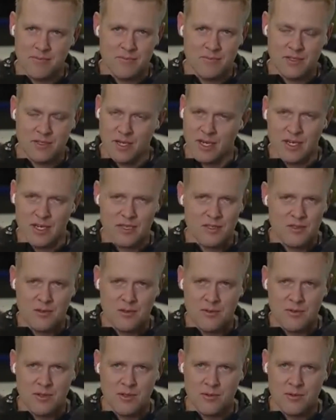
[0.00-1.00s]
taught
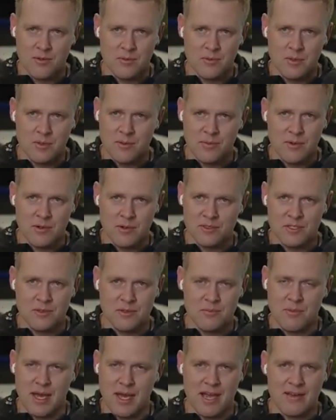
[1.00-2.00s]
you that would be the most
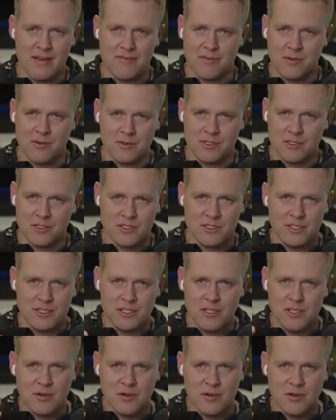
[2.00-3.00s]
impactful, just
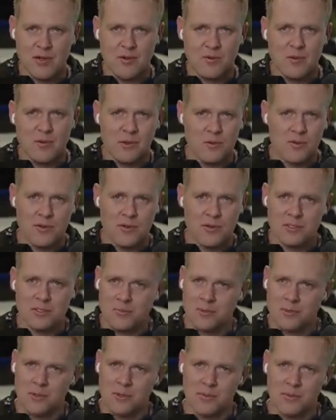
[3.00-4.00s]
kind of one
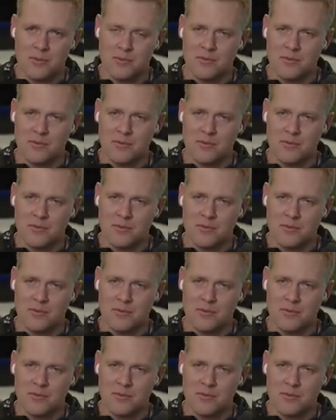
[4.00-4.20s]
principle